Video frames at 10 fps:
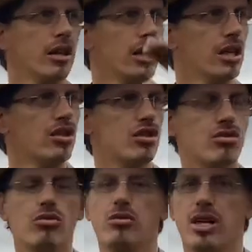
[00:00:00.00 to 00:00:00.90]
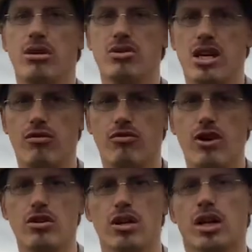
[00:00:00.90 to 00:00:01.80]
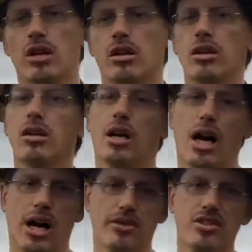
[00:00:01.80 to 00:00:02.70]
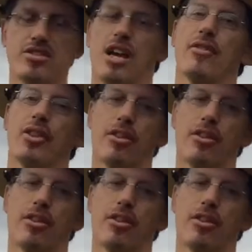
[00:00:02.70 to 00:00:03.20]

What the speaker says: into downtown Frederick on the 7th.